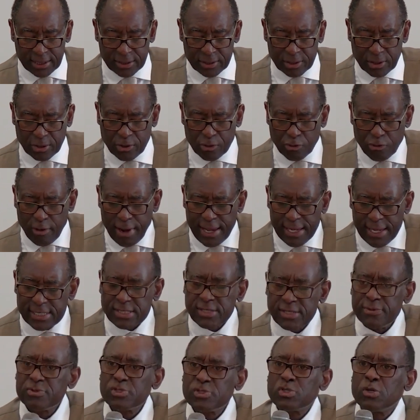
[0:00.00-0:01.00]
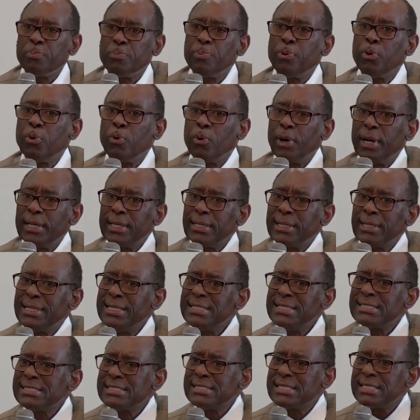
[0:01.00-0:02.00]
the grace of support.
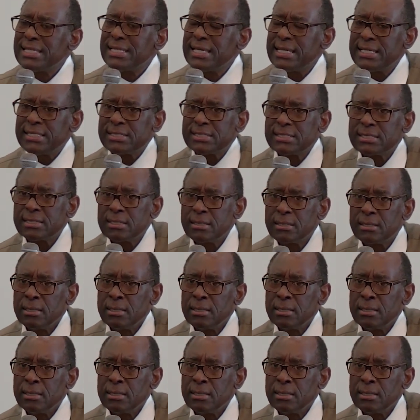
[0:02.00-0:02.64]
Listen to this.